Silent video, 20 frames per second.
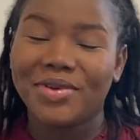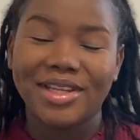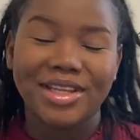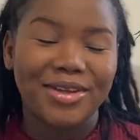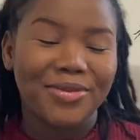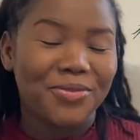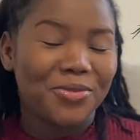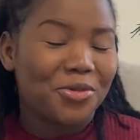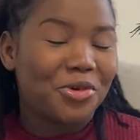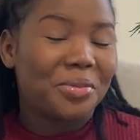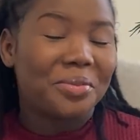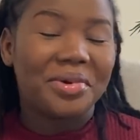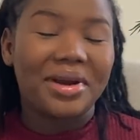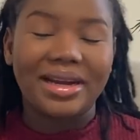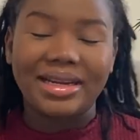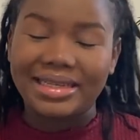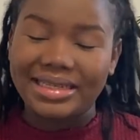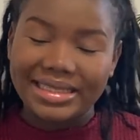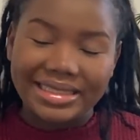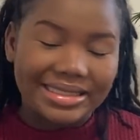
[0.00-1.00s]
him we're
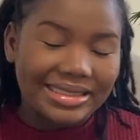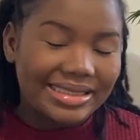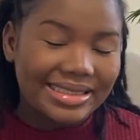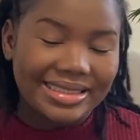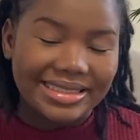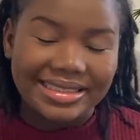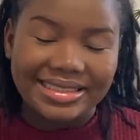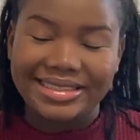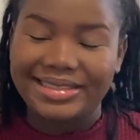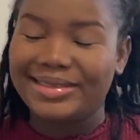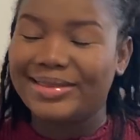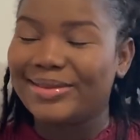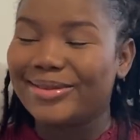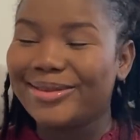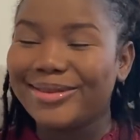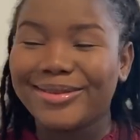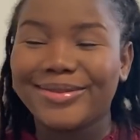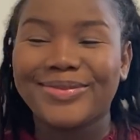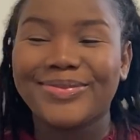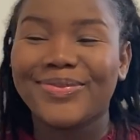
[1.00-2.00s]
pregnant, you
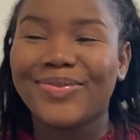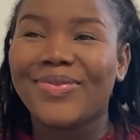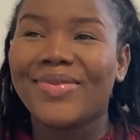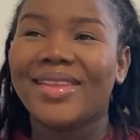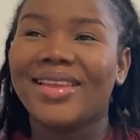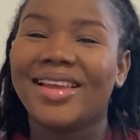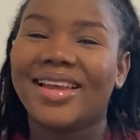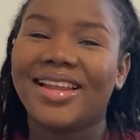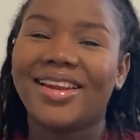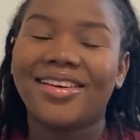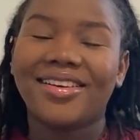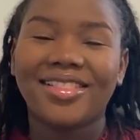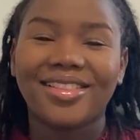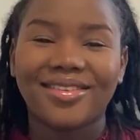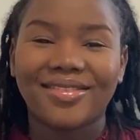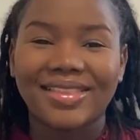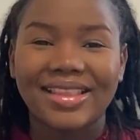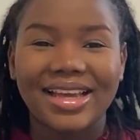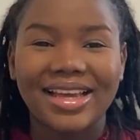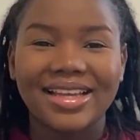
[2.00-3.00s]
know, and all
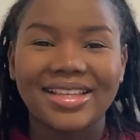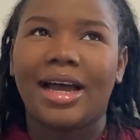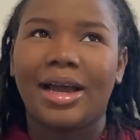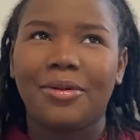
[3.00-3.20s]
of that.